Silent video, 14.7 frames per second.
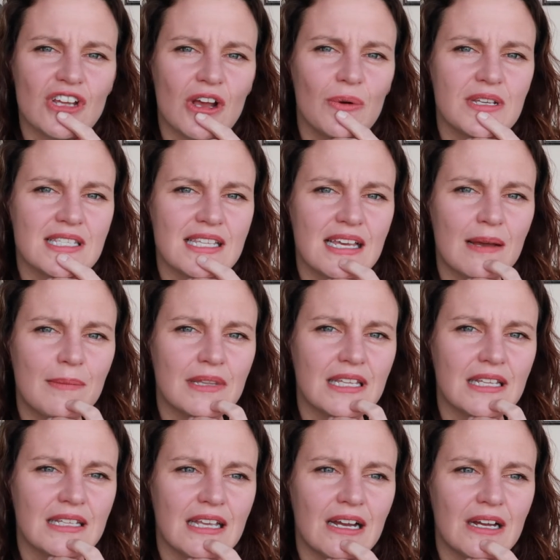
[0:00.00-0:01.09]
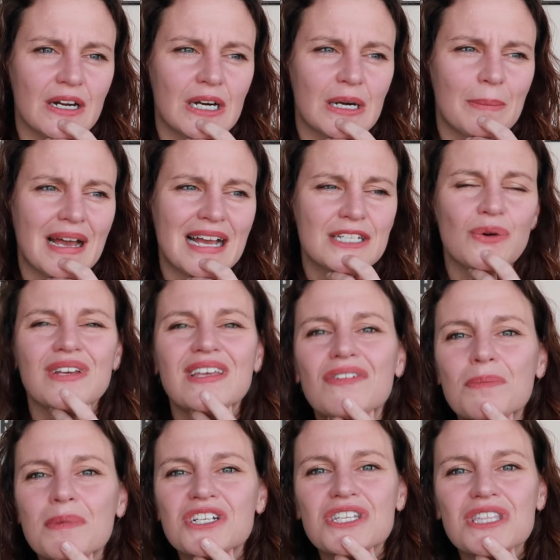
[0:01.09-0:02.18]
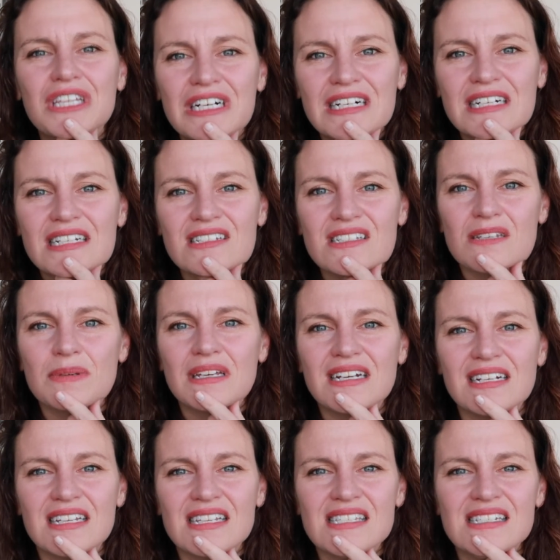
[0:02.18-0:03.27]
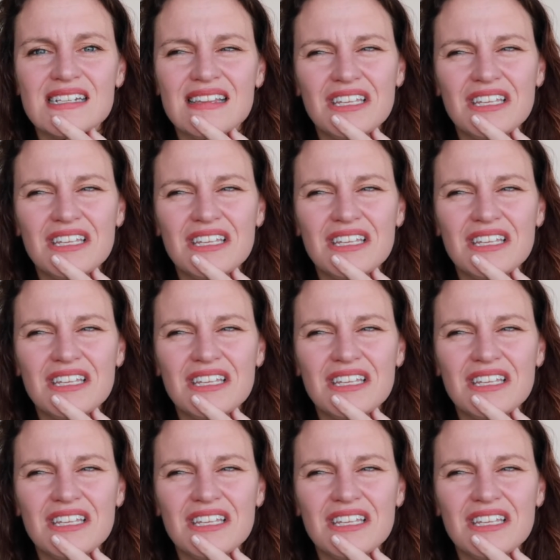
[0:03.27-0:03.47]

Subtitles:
I always think I'm a little younger, but I don't give it much thought, to be honest.